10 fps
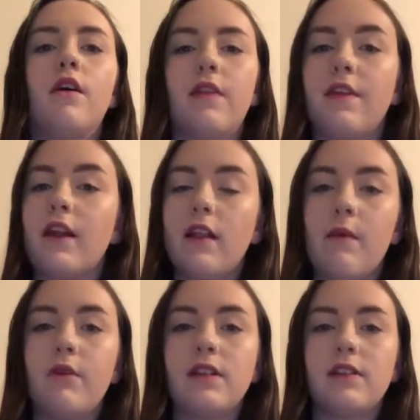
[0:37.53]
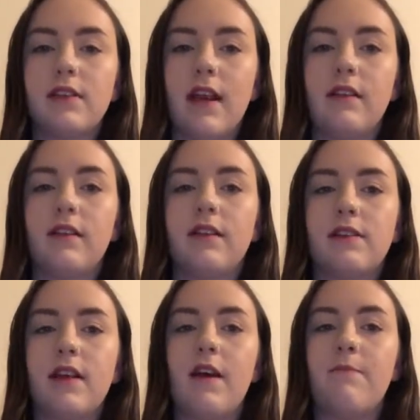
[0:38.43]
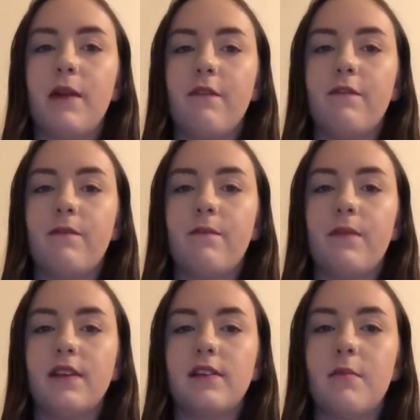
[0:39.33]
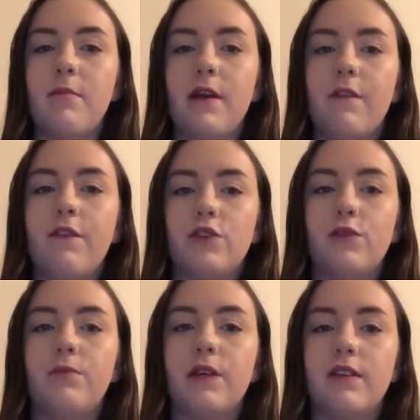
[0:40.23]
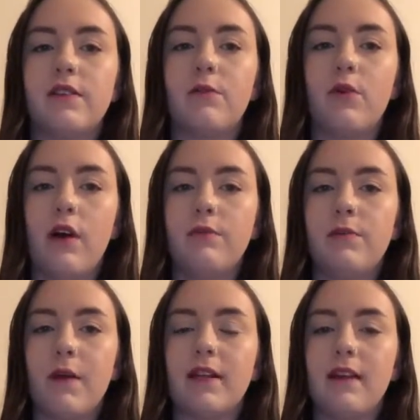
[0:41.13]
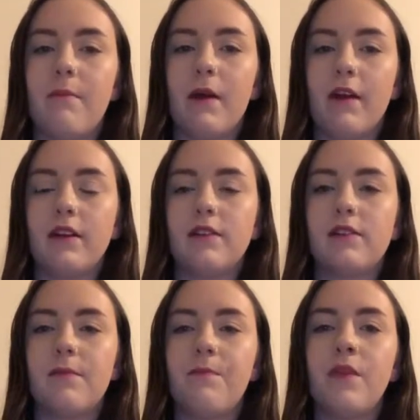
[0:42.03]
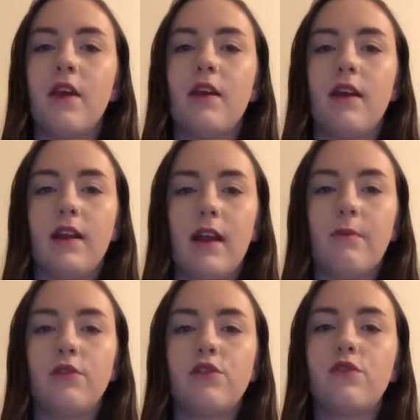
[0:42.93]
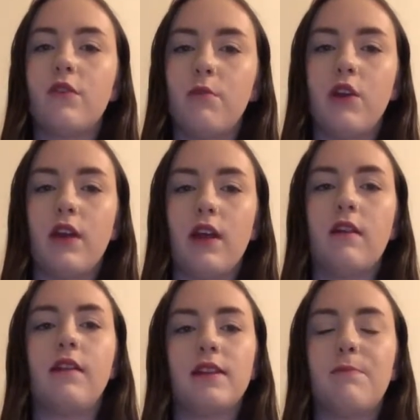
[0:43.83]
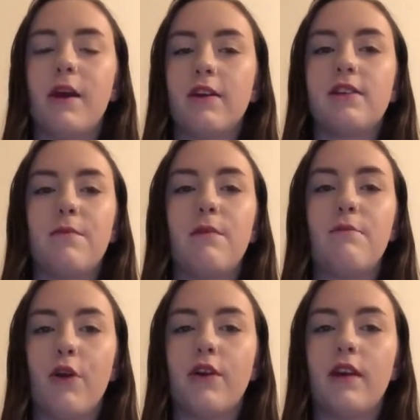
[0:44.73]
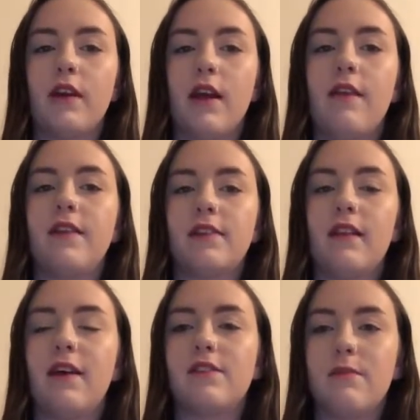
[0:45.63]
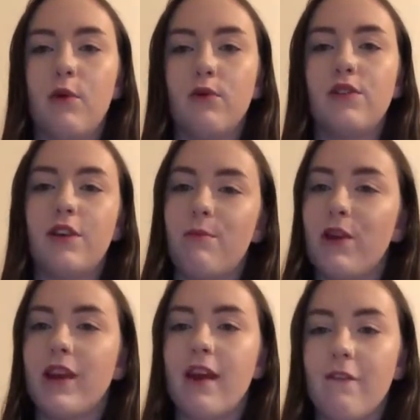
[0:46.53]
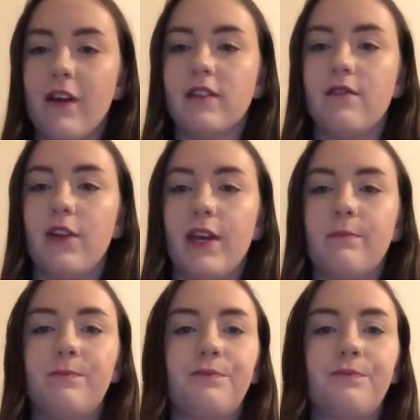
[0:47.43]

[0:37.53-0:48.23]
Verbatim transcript: They then elaborate to say that this can, have this can be beneficial because it will help to break down barriers. In an Aboriginal community, these barriers have been broken and this allows them all to communicate effectively.